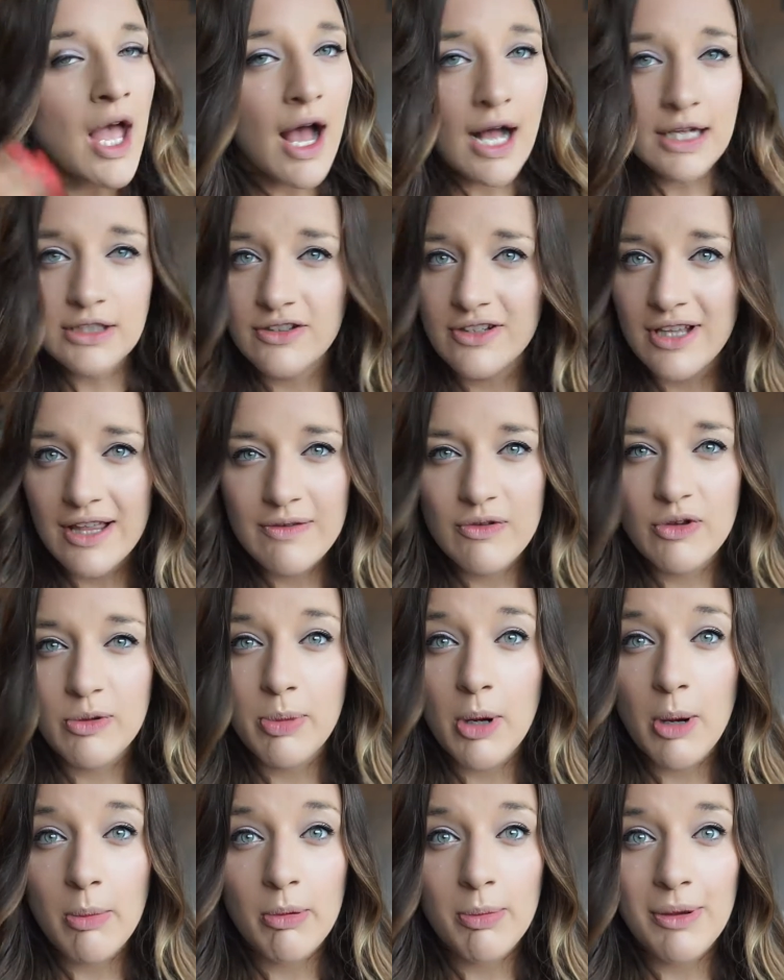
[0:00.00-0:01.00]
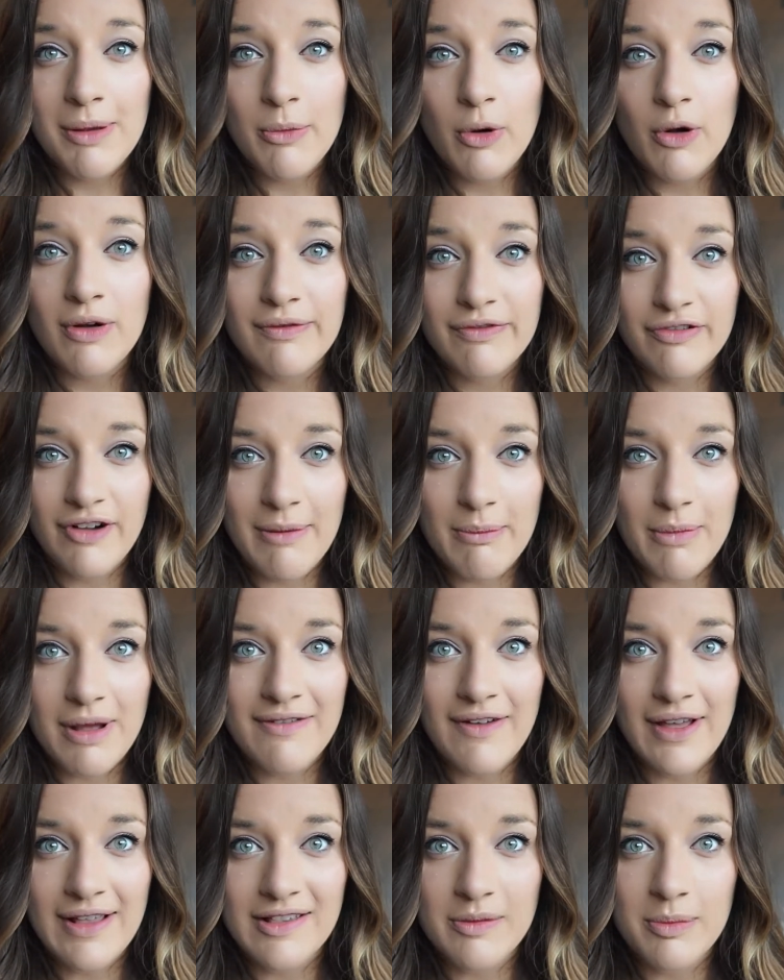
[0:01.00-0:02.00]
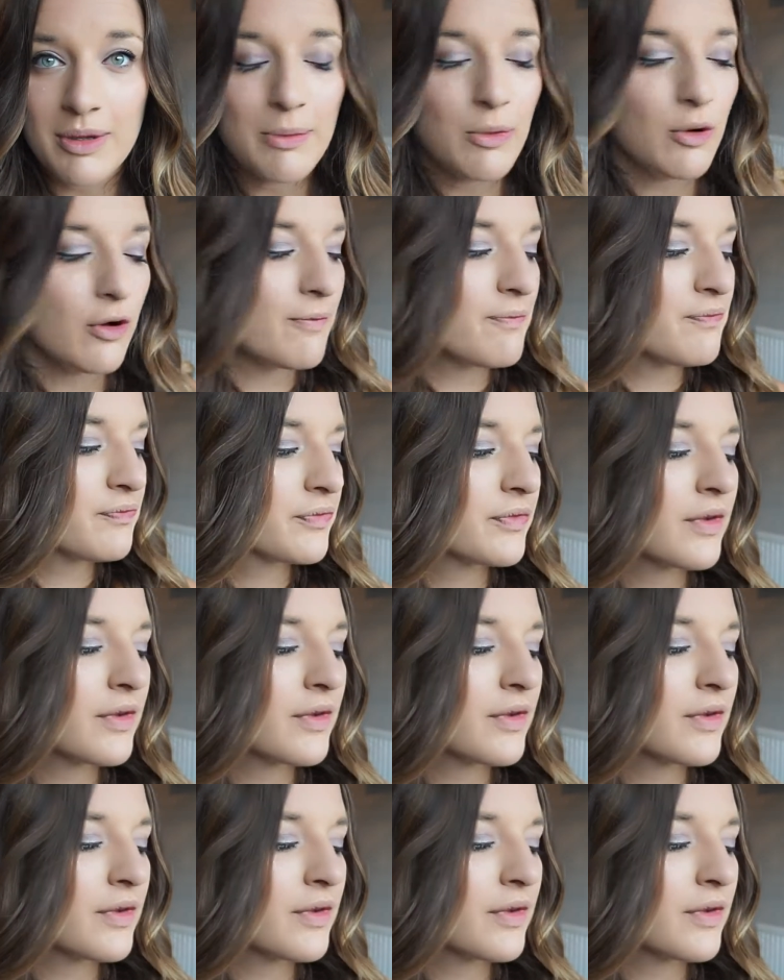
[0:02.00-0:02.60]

I just like them to pop a bit more and frame my face a bit more.